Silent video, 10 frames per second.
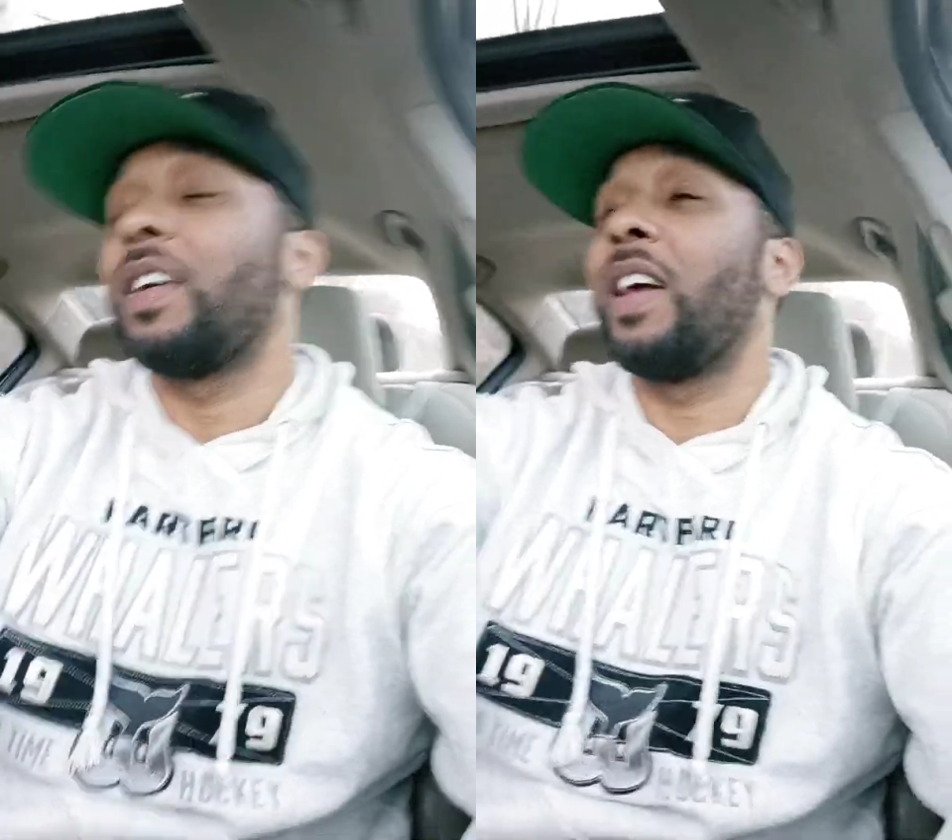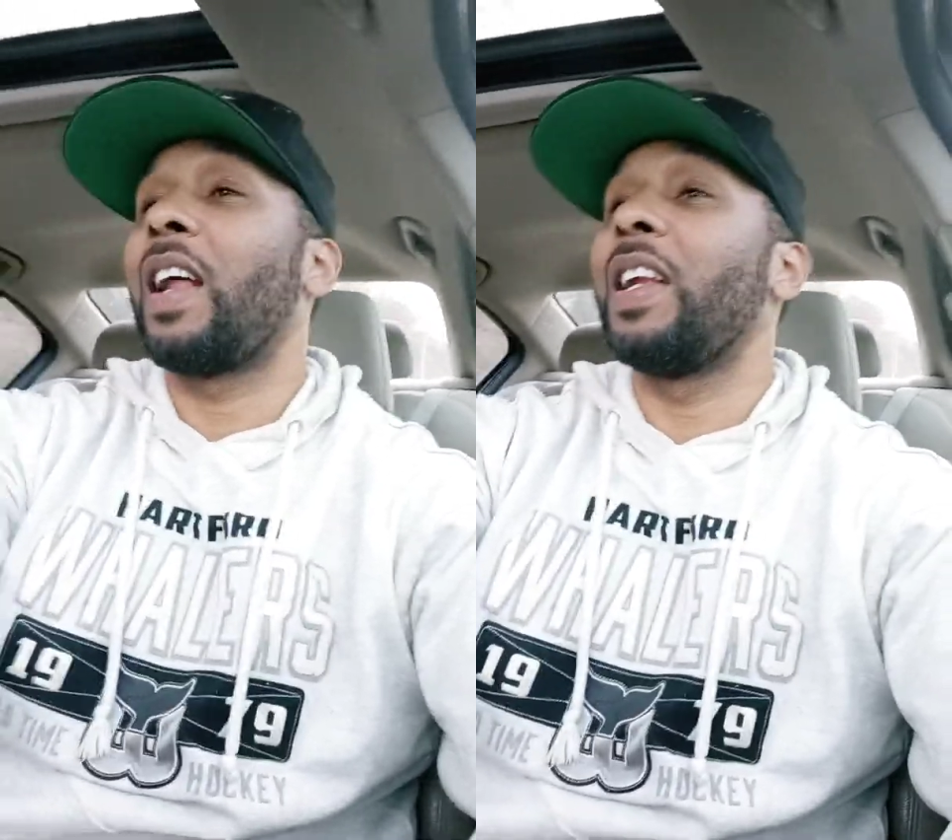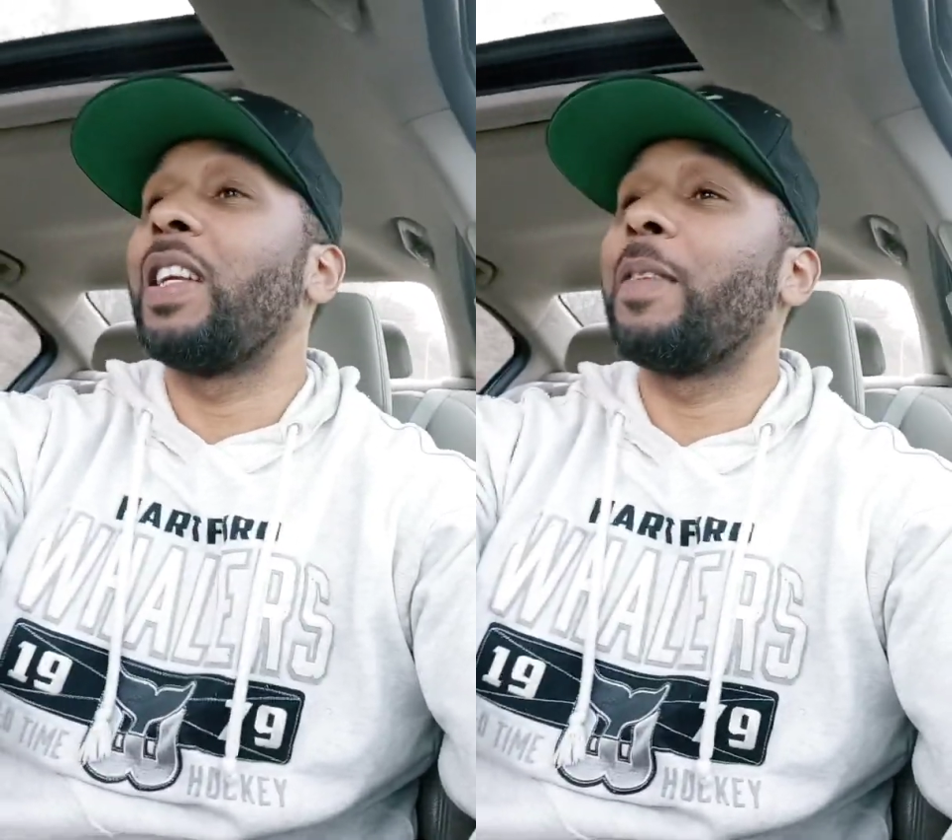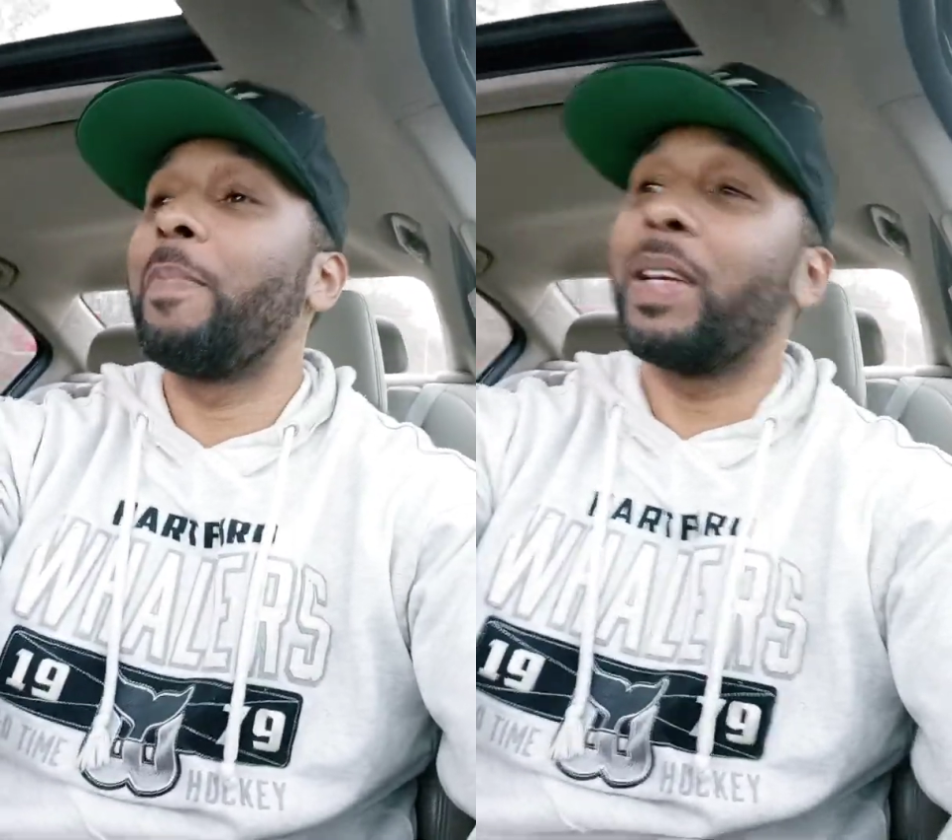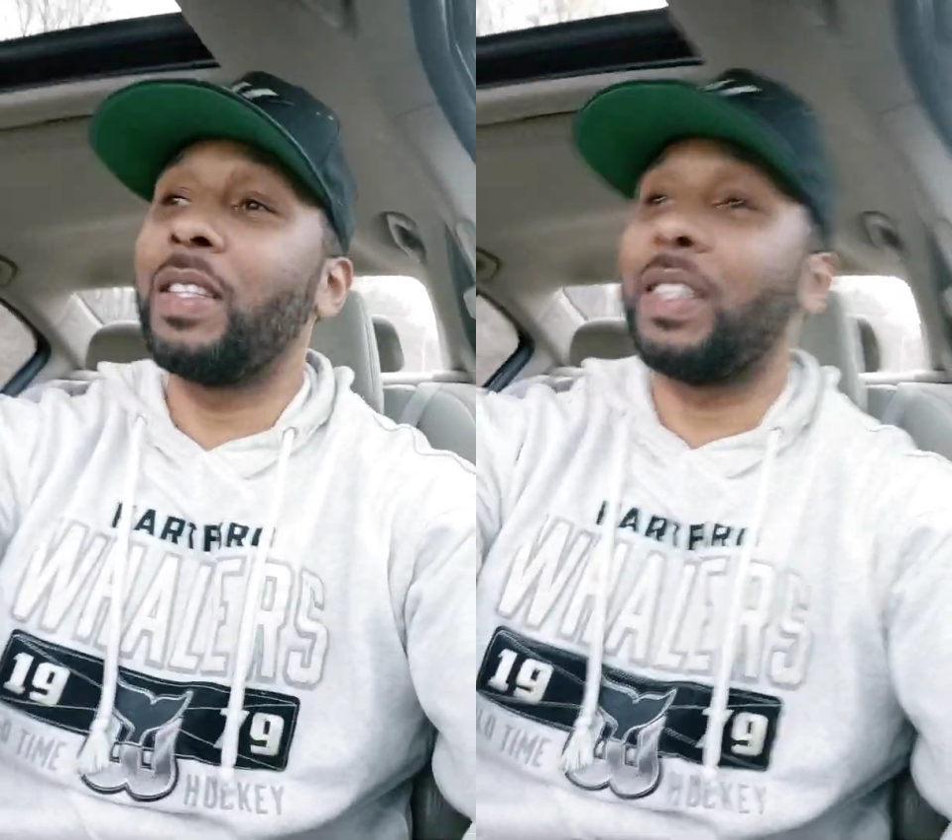and I need the
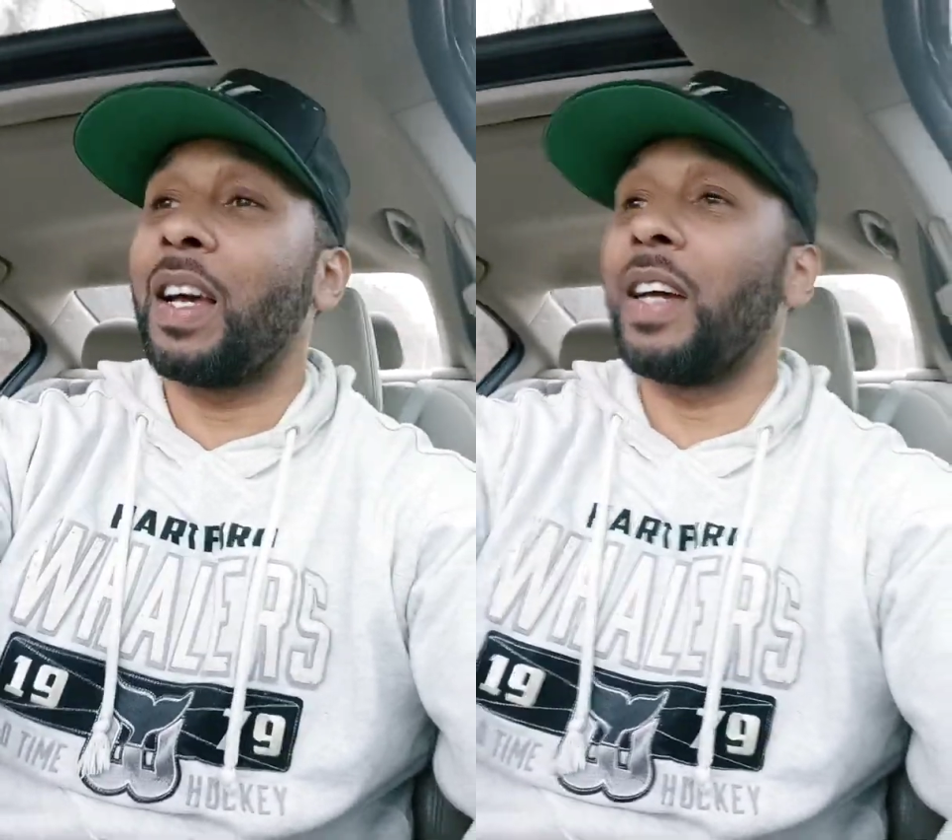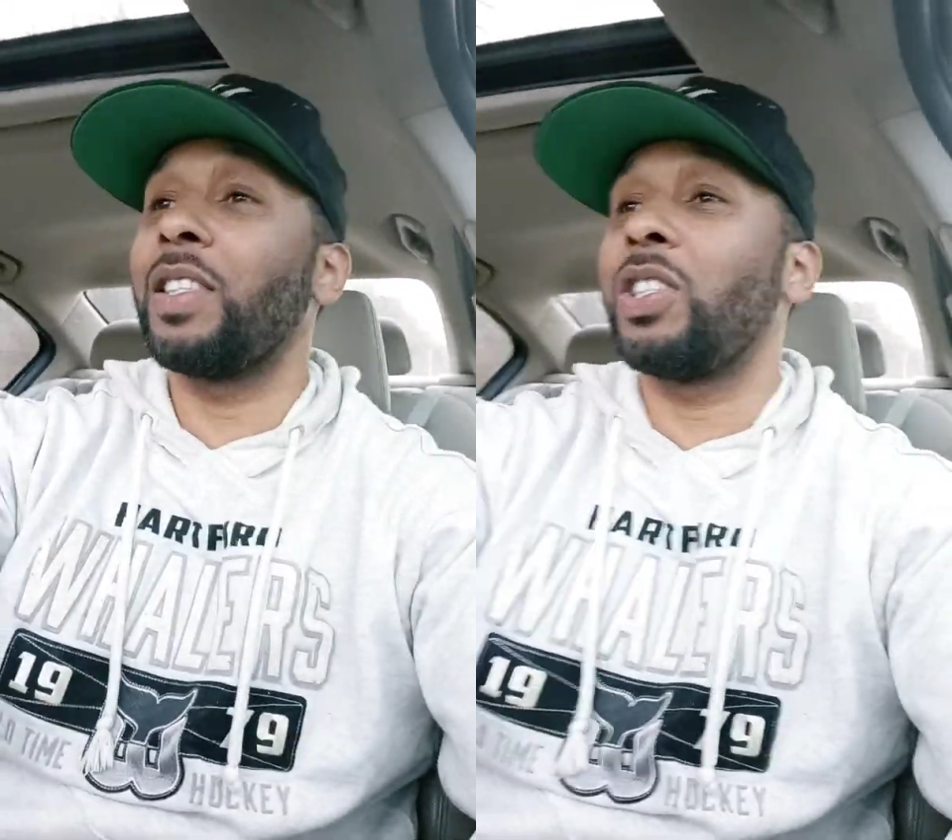mid-size